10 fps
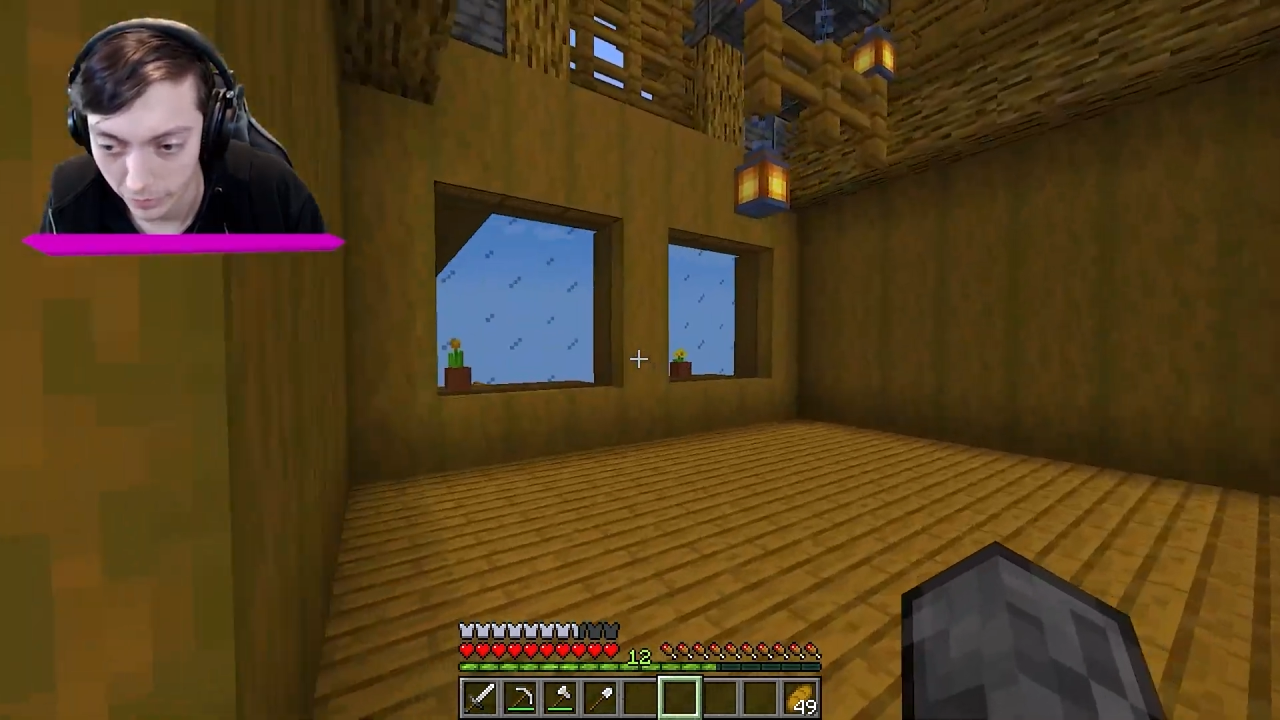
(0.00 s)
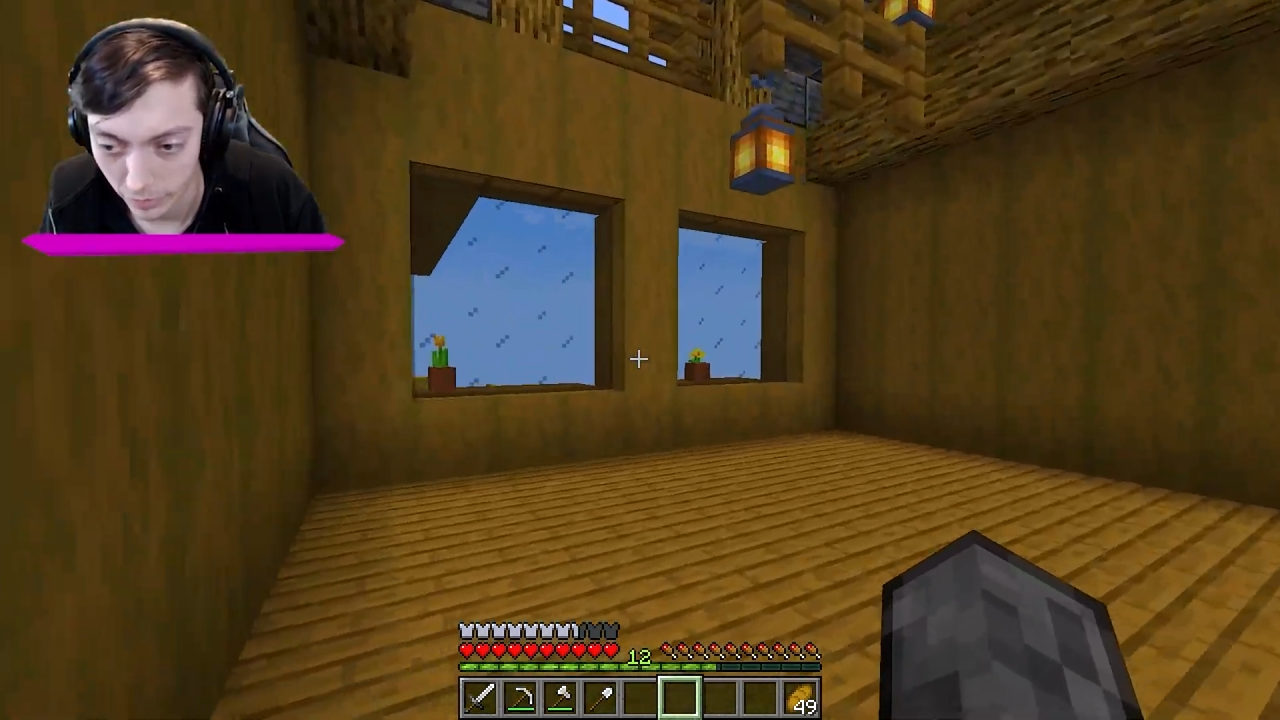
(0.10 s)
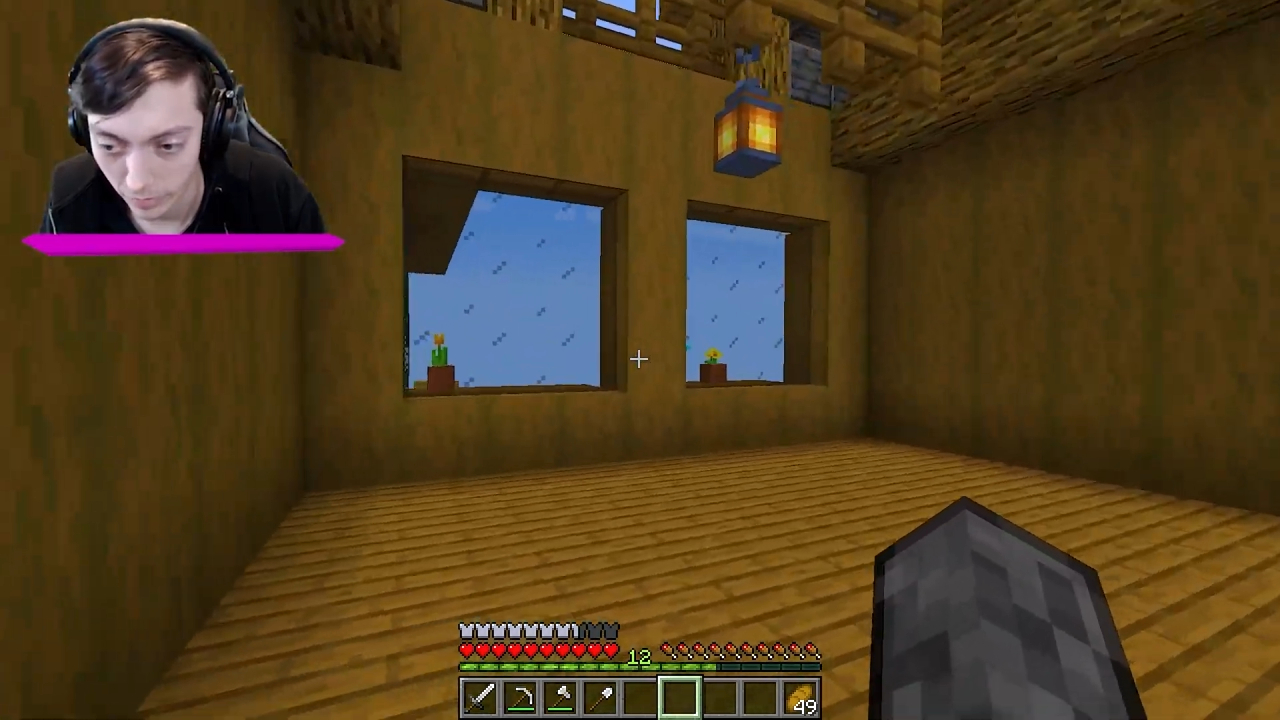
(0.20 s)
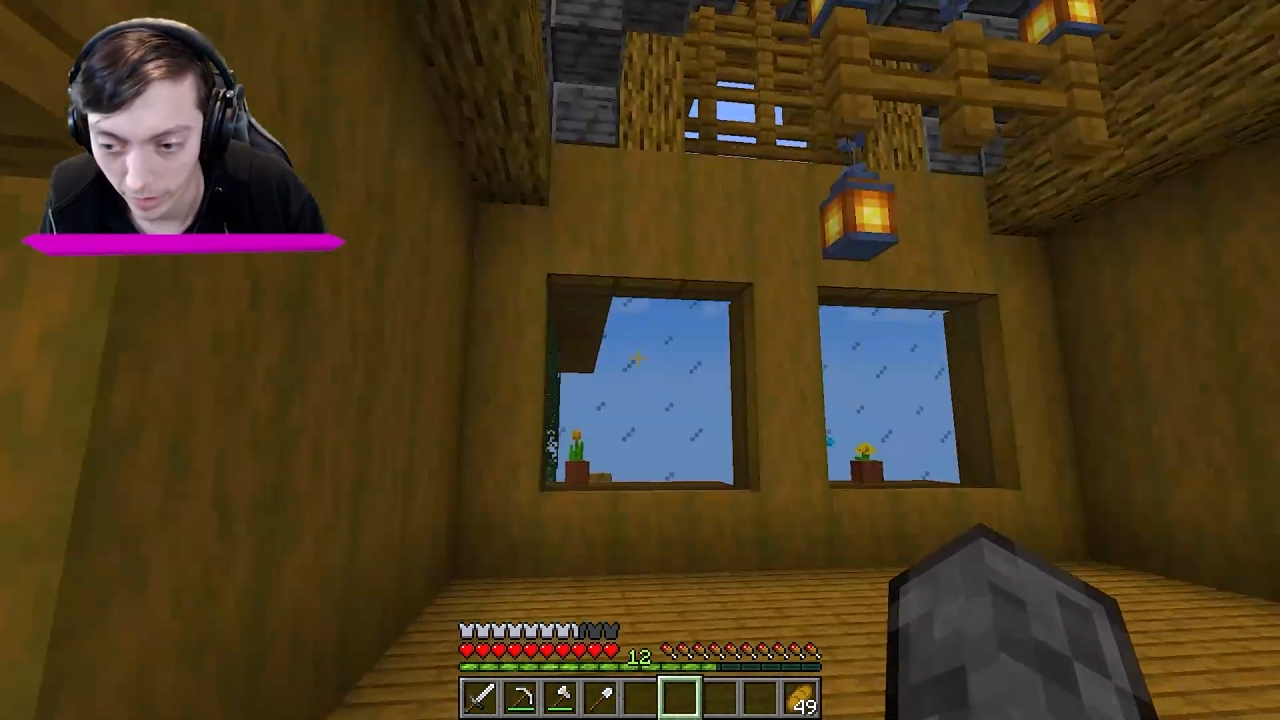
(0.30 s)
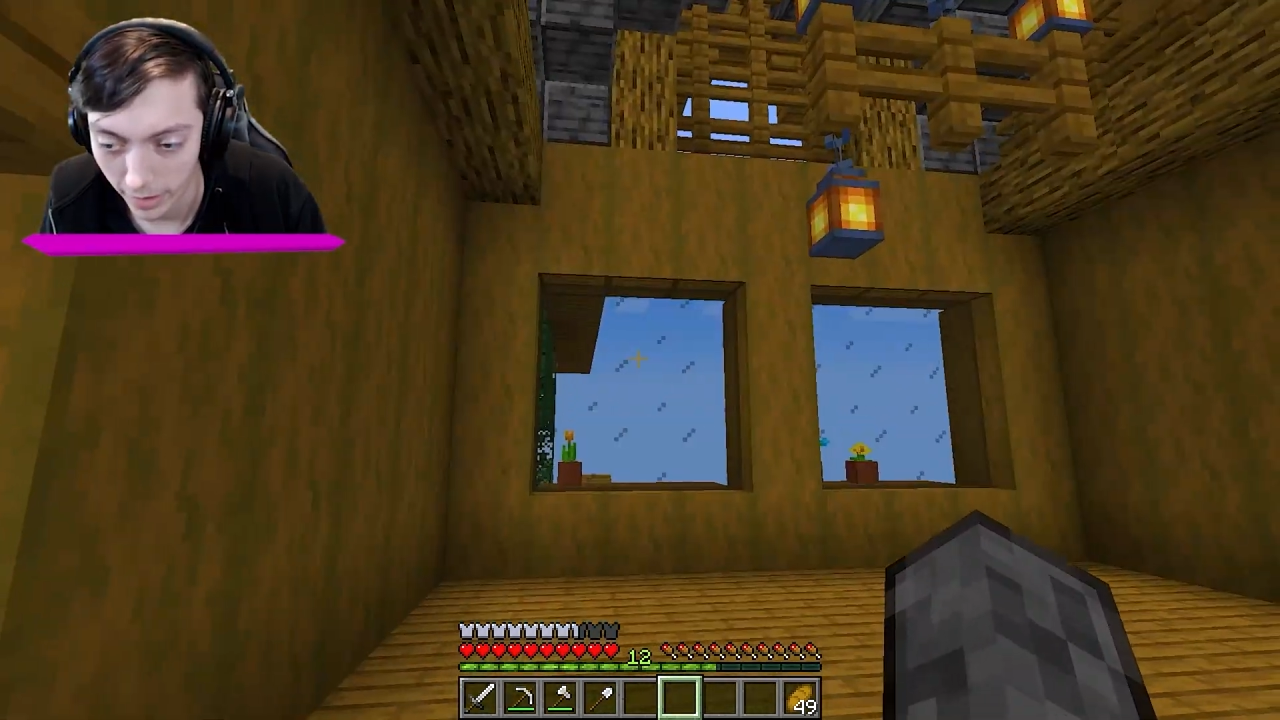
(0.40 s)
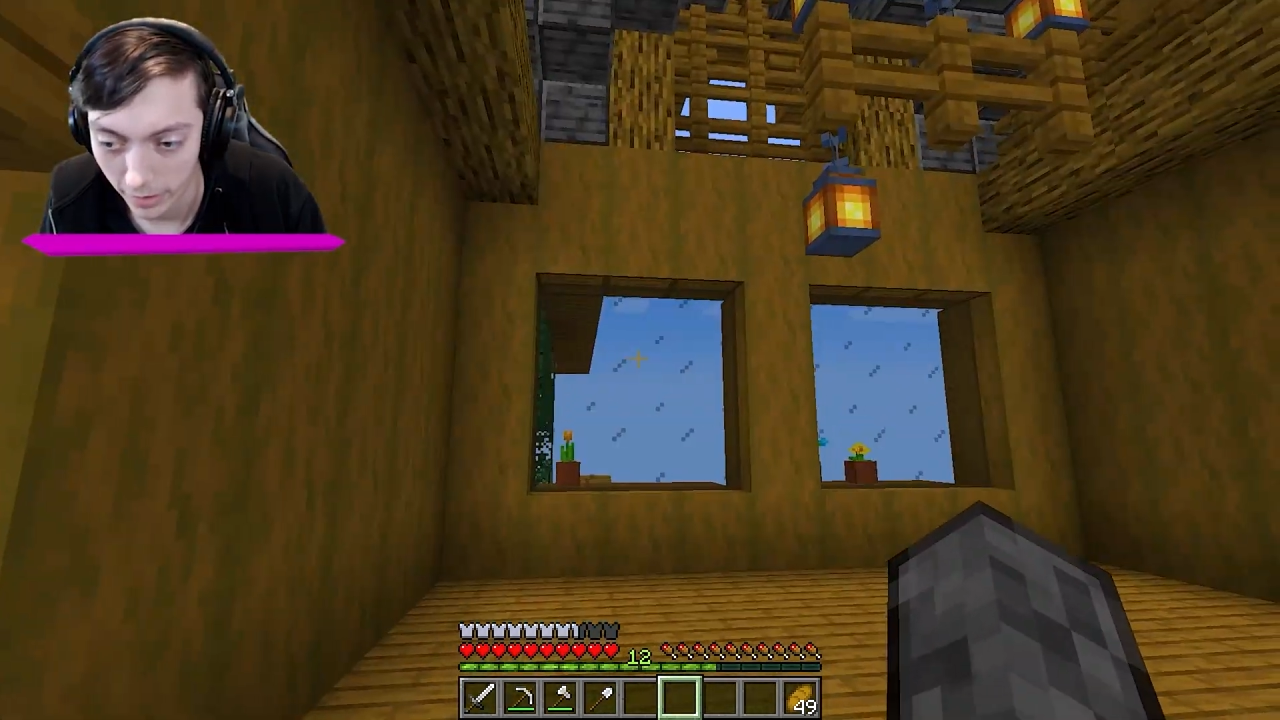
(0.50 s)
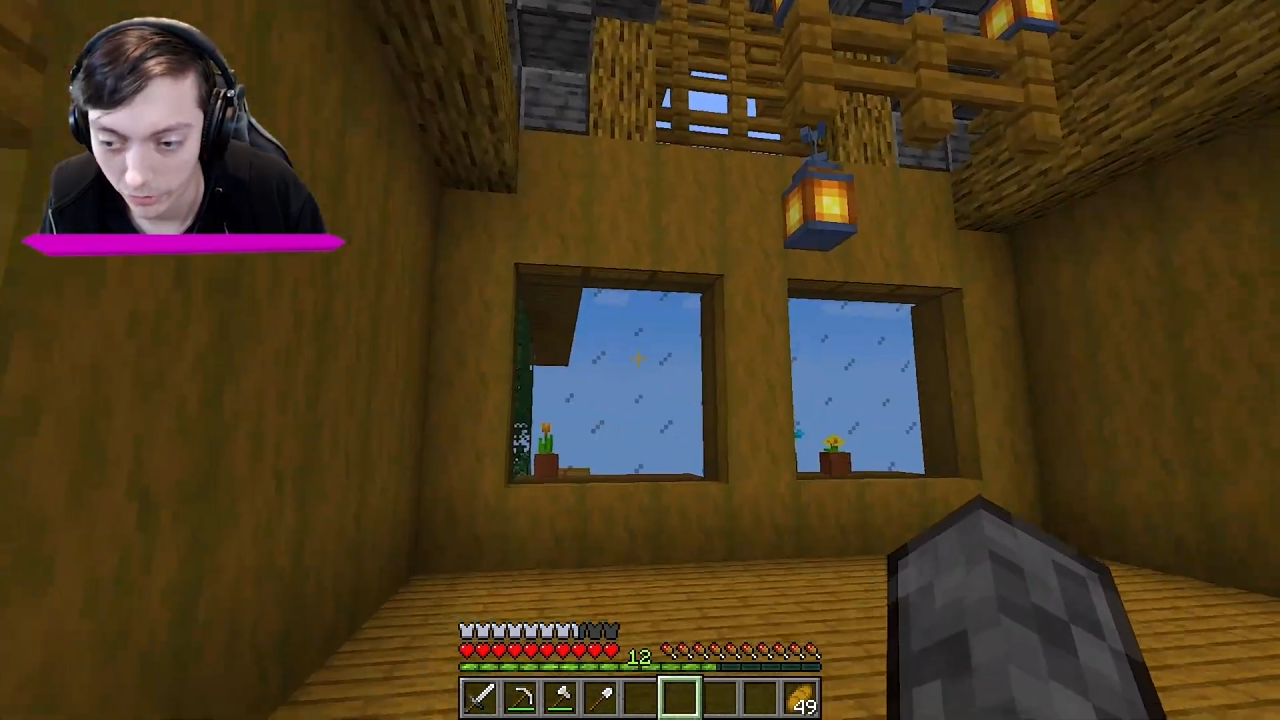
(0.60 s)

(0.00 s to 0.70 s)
room right here.